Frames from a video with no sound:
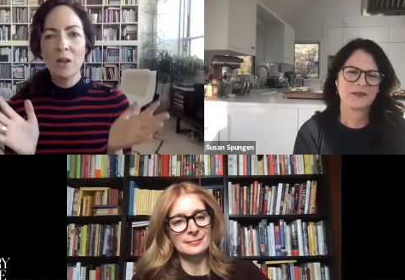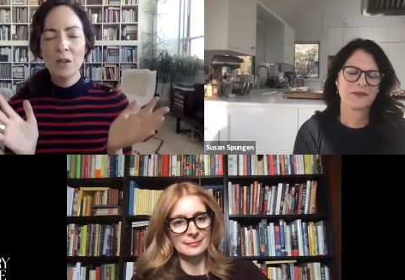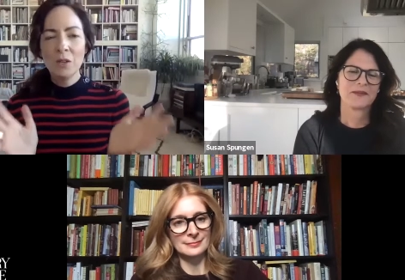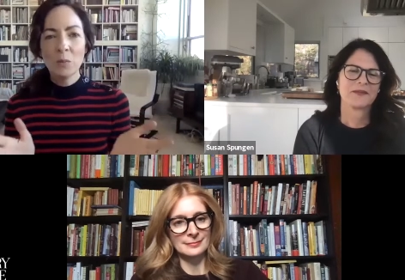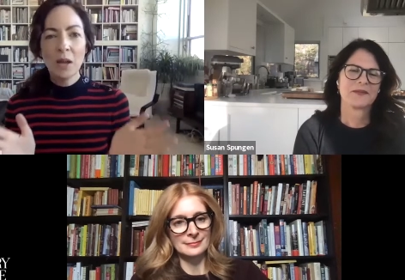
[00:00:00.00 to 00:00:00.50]

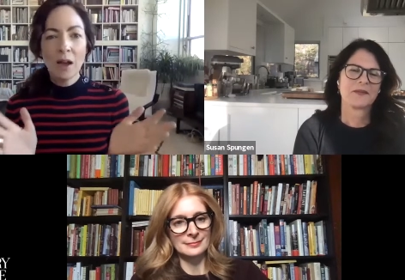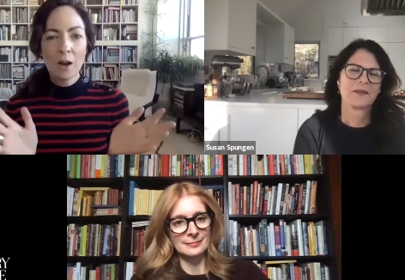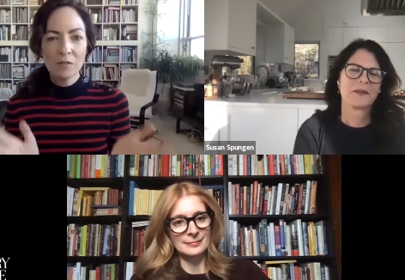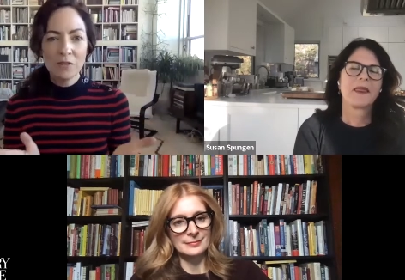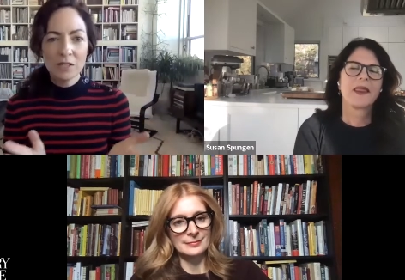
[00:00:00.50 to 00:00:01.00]
Speaker 1: your
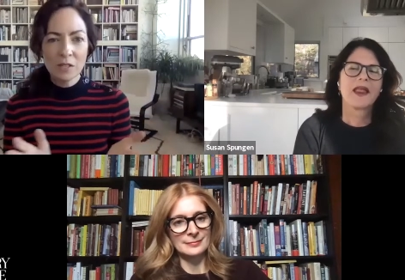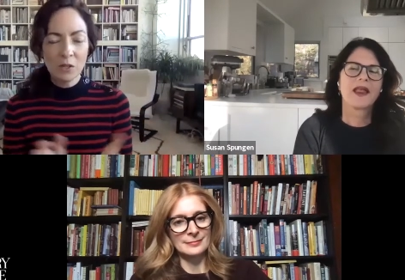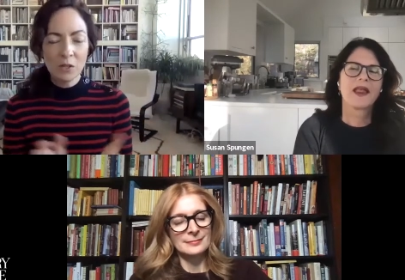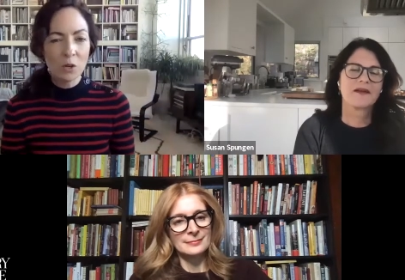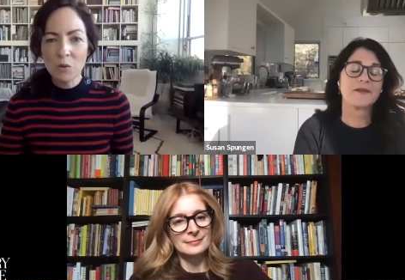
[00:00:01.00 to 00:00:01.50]
biographies and your
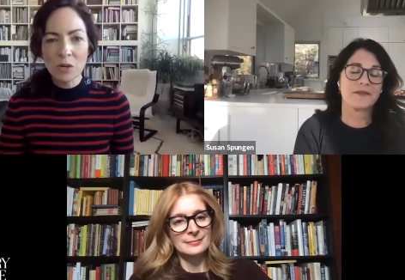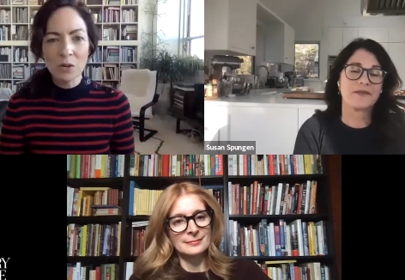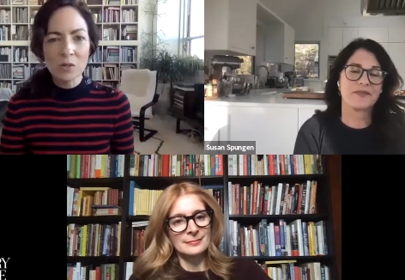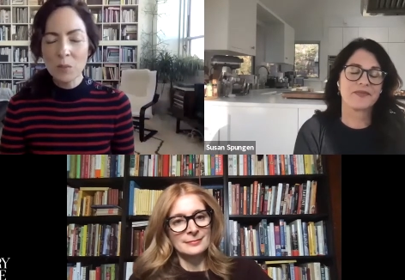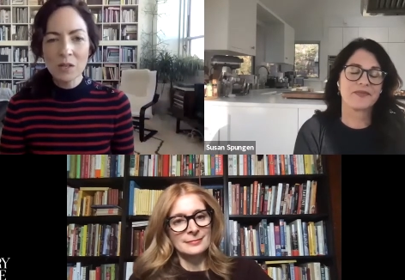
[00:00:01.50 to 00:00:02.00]

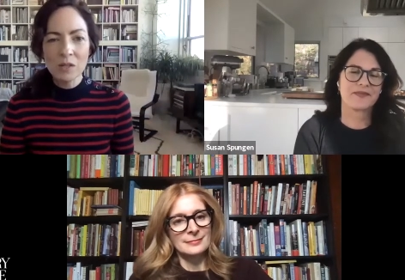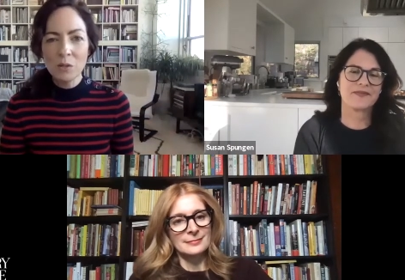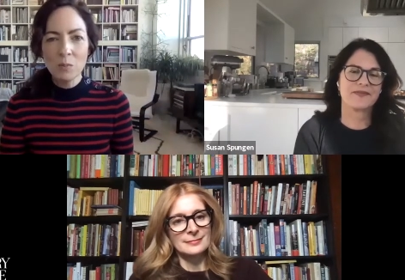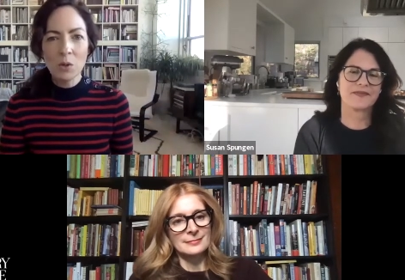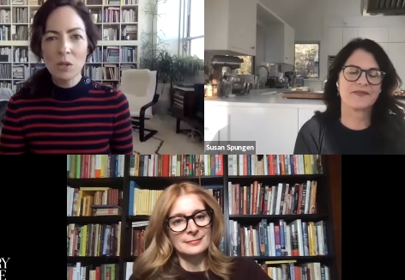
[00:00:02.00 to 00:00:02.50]
careers, because you
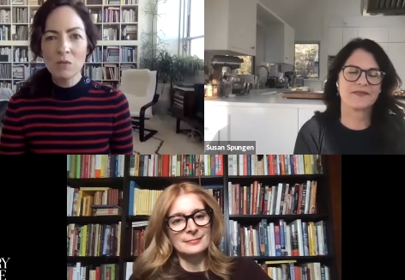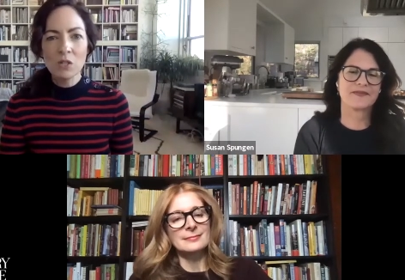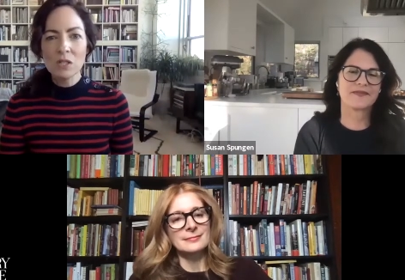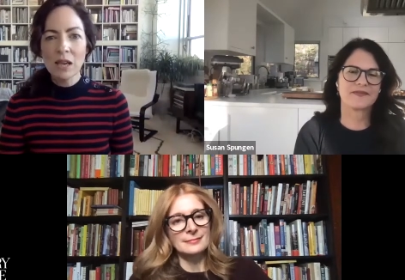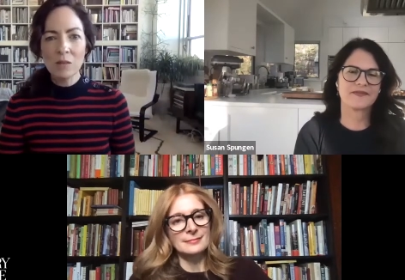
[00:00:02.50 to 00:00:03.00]
both have
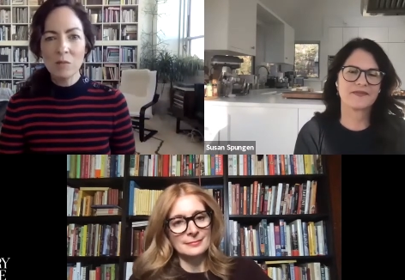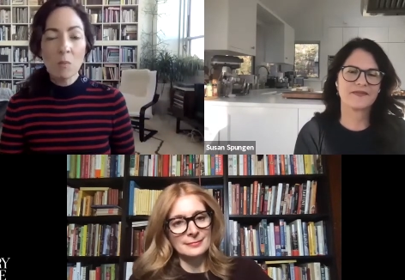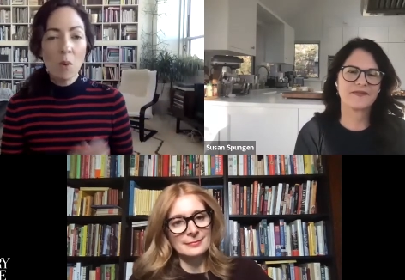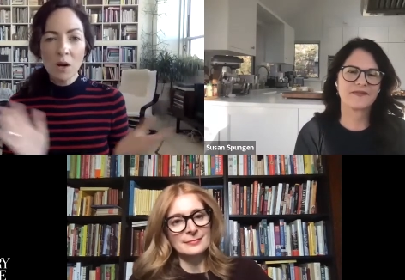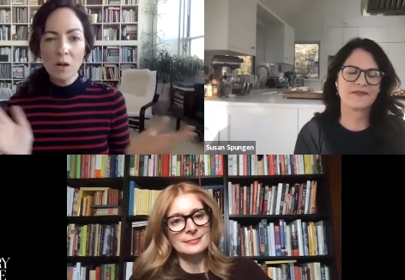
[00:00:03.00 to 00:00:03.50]
just had
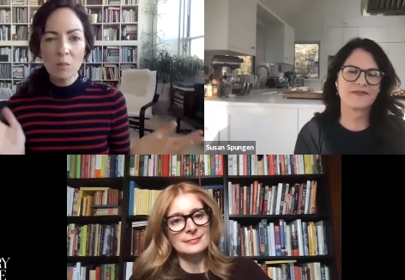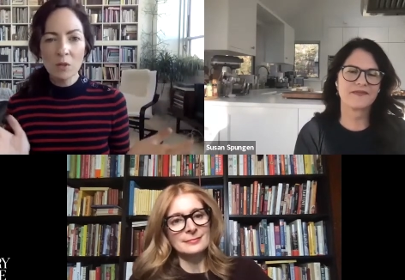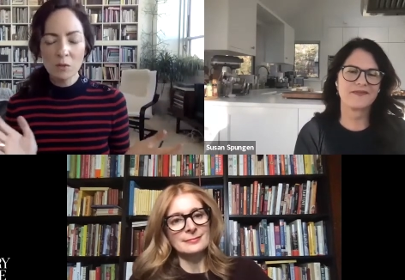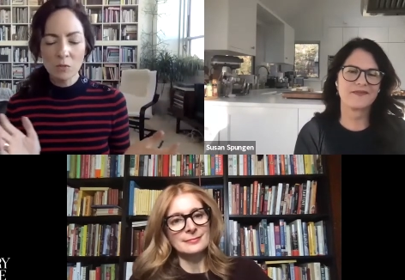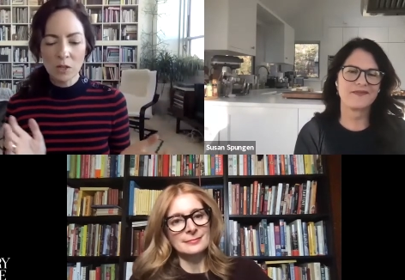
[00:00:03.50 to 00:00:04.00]
remarkable
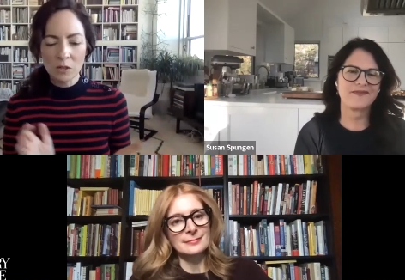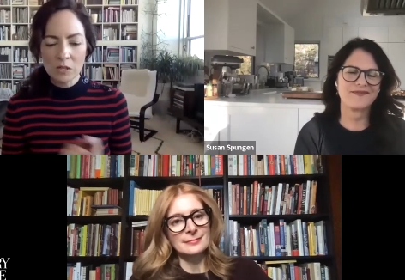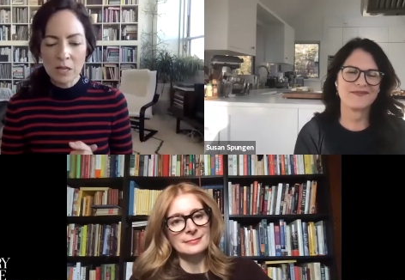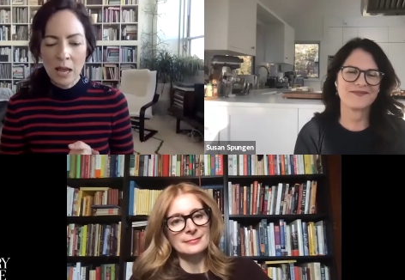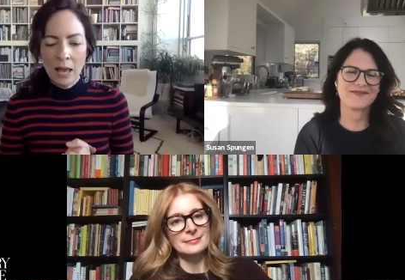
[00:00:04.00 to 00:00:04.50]
careers.
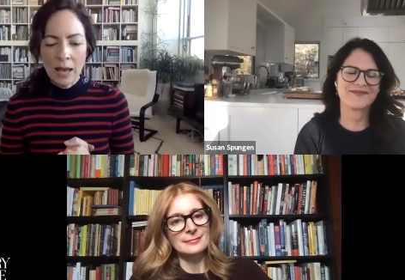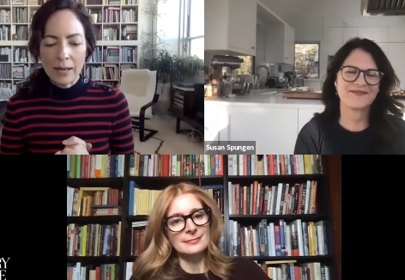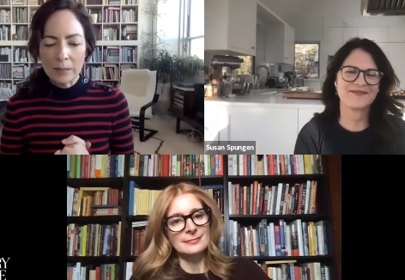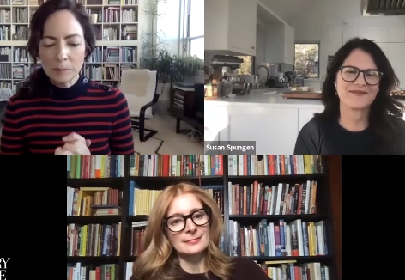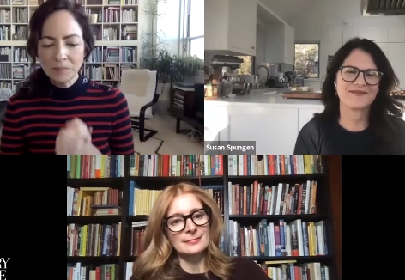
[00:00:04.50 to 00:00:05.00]

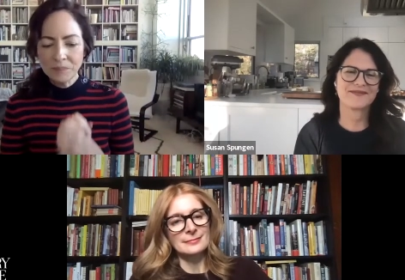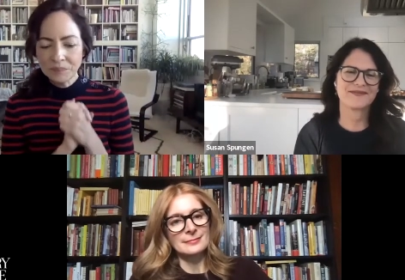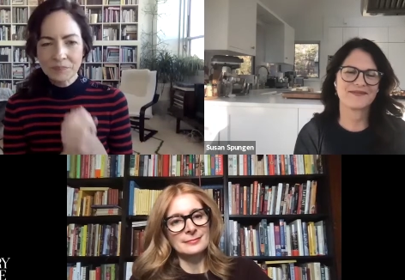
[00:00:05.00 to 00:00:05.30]
Um,